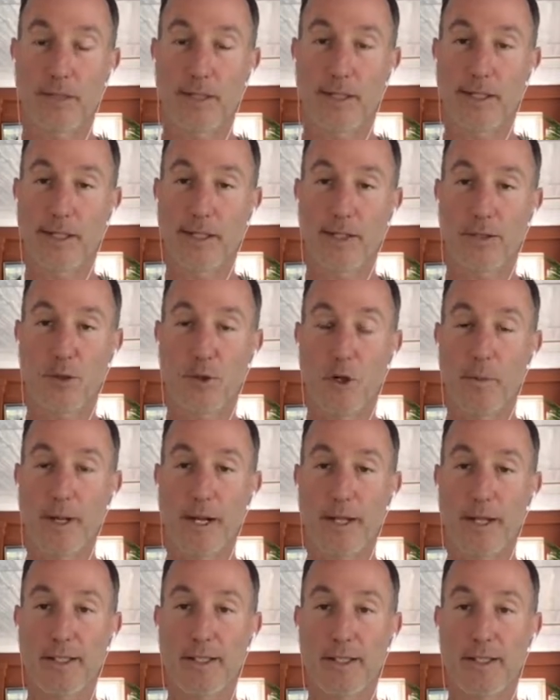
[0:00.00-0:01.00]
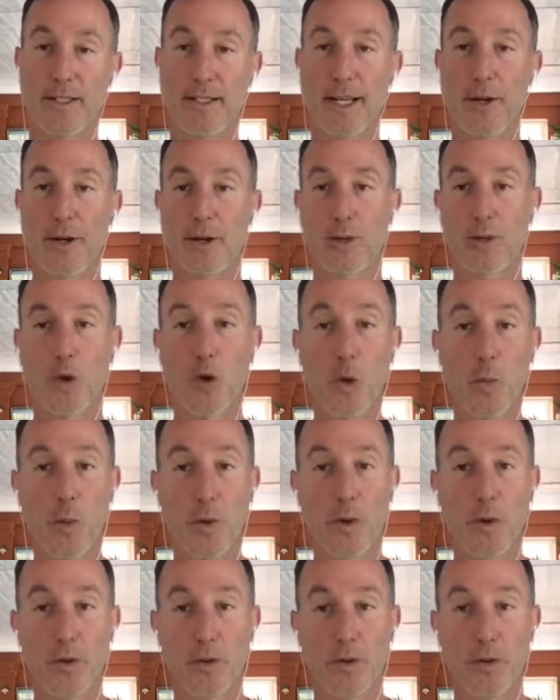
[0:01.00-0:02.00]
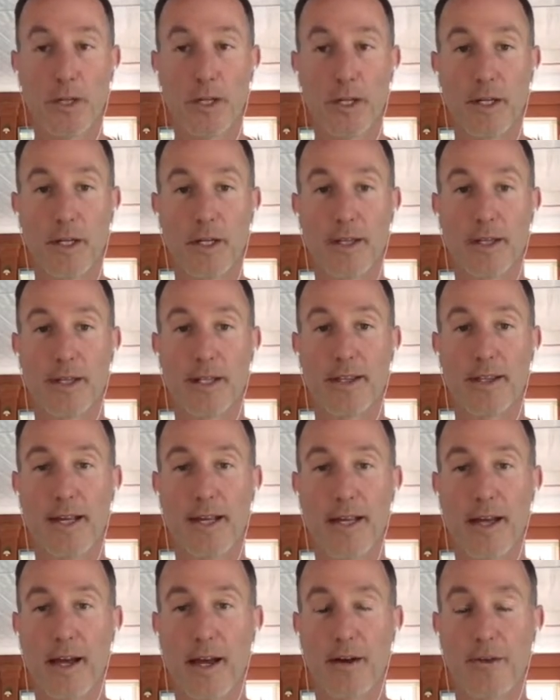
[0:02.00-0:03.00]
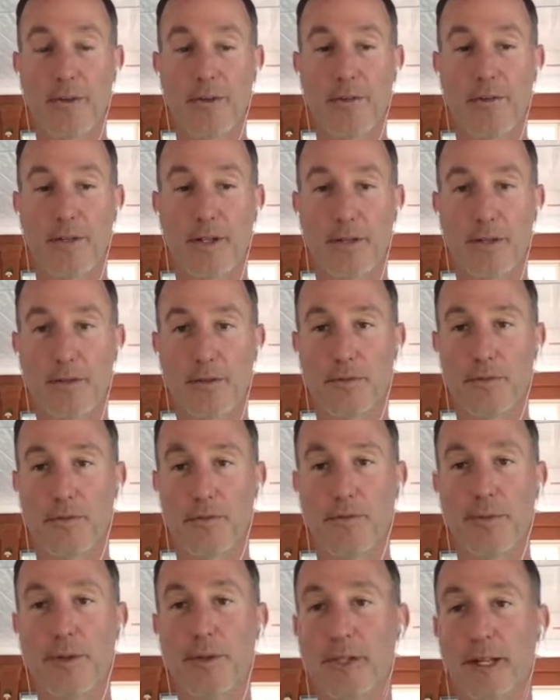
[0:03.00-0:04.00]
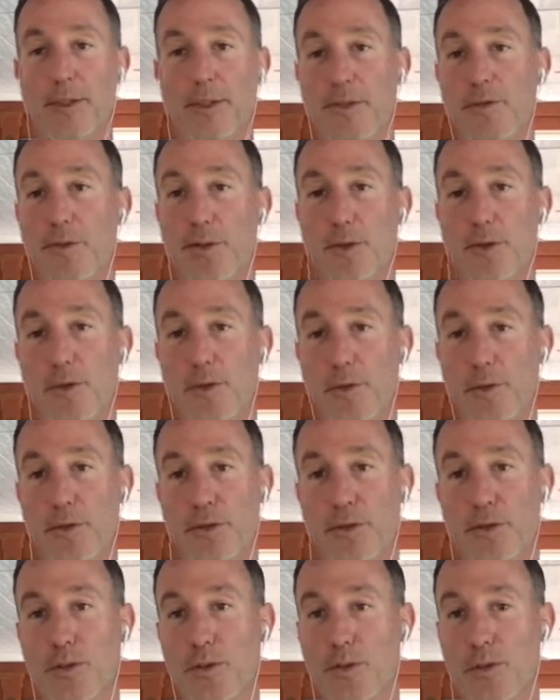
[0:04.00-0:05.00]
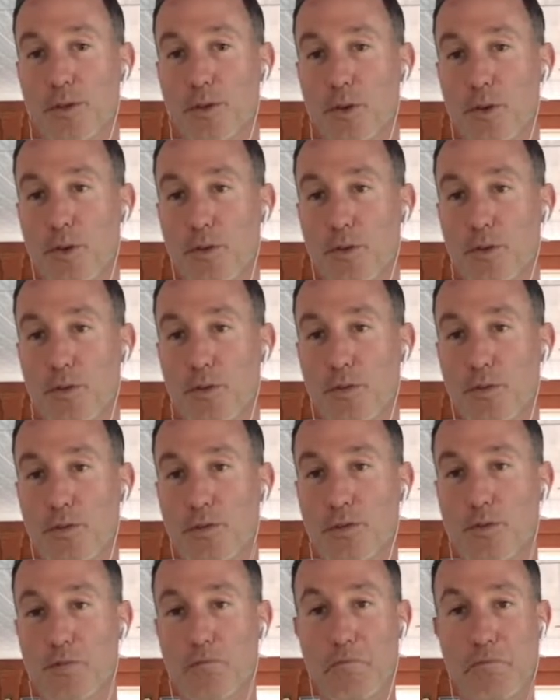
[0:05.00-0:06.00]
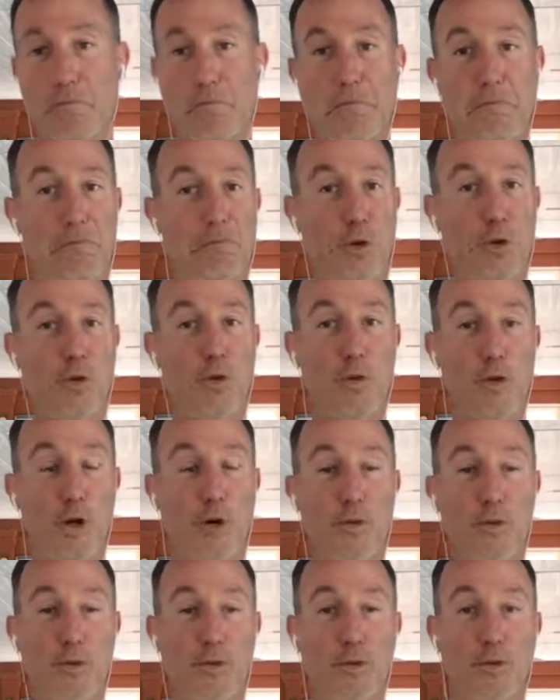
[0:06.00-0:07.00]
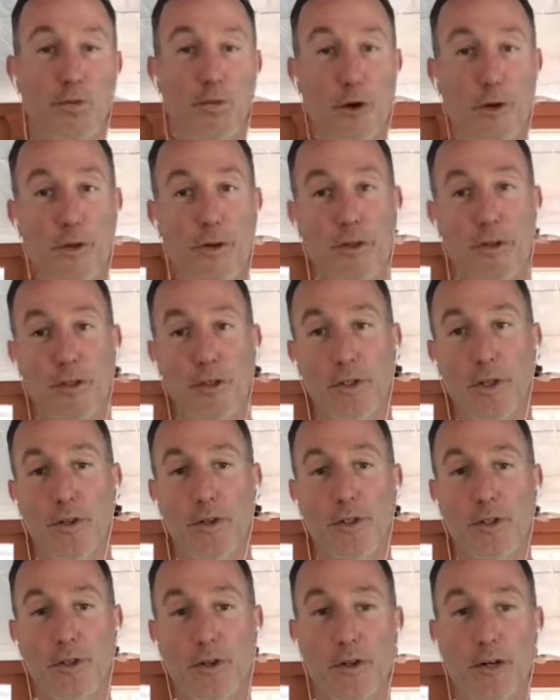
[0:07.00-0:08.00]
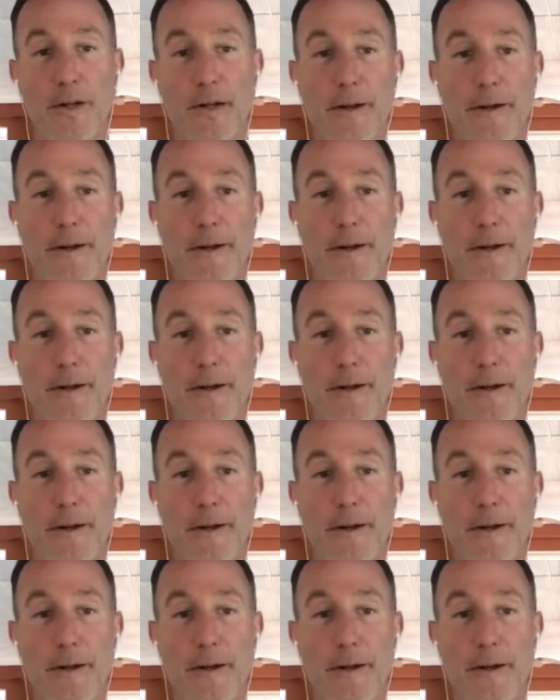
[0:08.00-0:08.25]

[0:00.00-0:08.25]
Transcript: StormX is they are global, and they have, you know, millions of users. So who knows where this could go to?